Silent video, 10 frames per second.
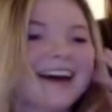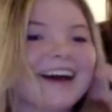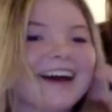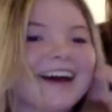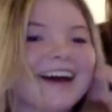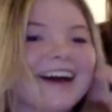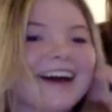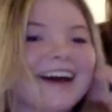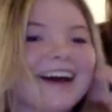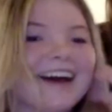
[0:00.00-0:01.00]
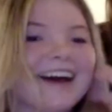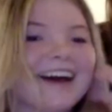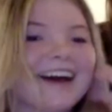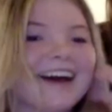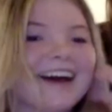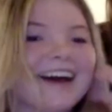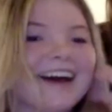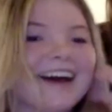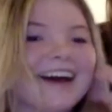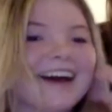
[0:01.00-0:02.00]

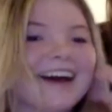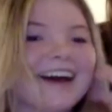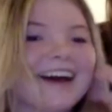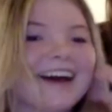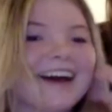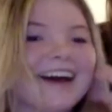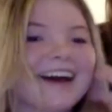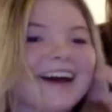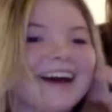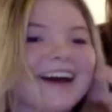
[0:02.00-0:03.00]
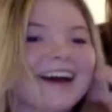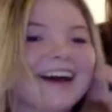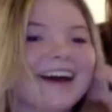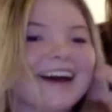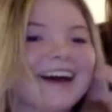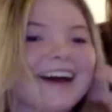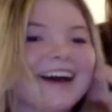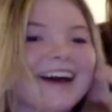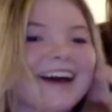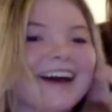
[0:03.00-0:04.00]

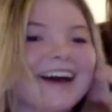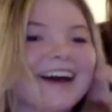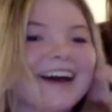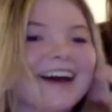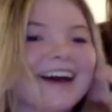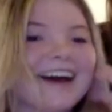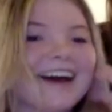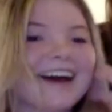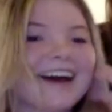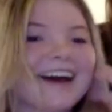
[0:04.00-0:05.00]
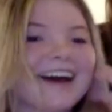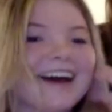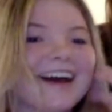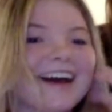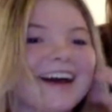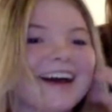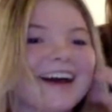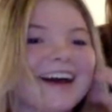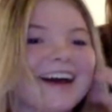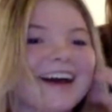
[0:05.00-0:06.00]

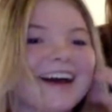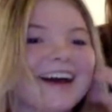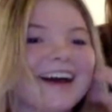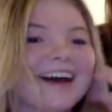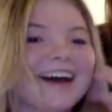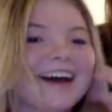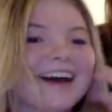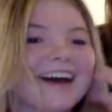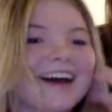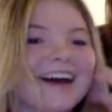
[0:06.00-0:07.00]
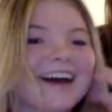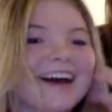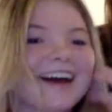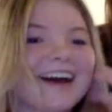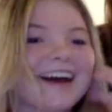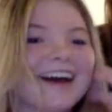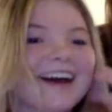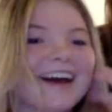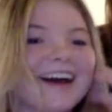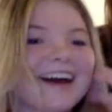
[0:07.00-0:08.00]
[no speech]